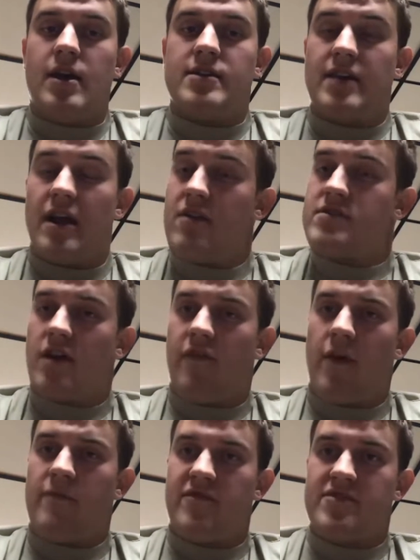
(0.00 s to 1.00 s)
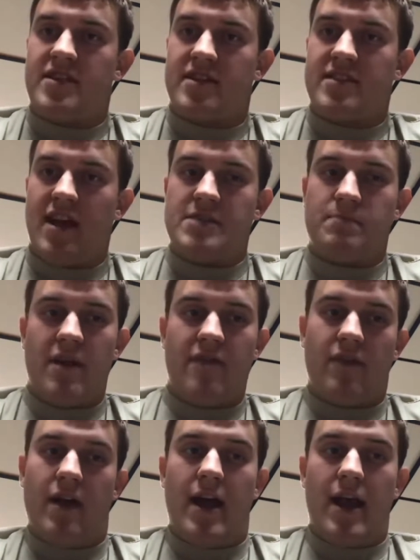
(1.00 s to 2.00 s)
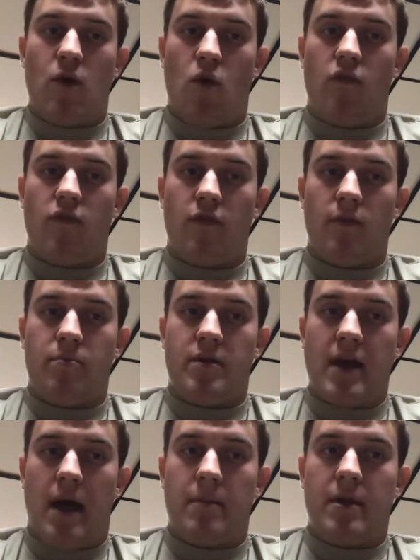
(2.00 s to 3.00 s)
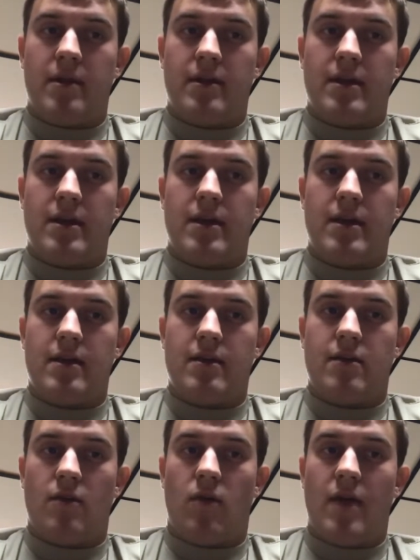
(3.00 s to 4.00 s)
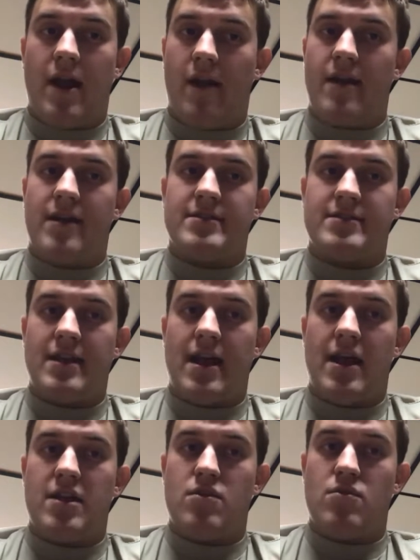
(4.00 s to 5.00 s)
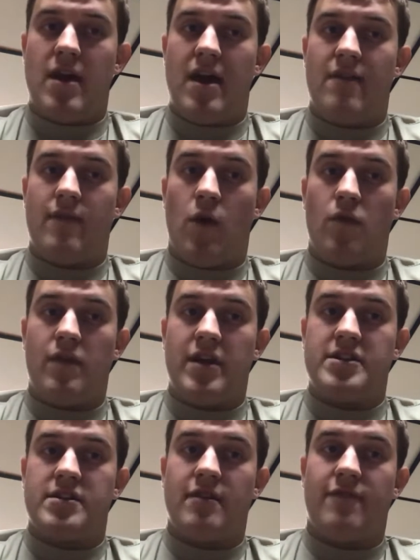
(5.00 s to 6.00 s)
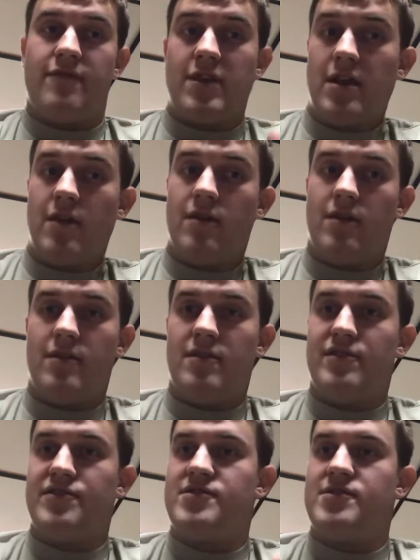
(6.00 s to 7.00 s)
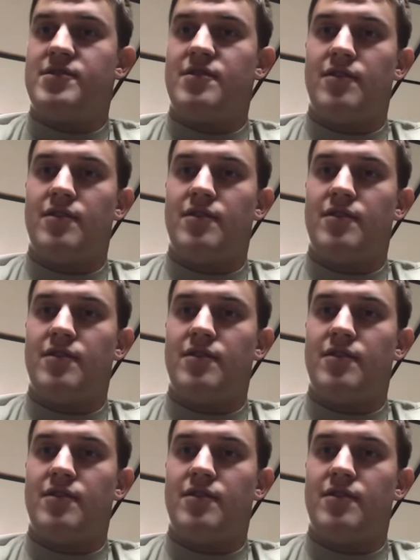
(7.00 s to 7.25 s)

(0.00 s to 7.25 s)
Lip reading: Set yourself up for success by flying over predominantly, areas that you have outreach to fields,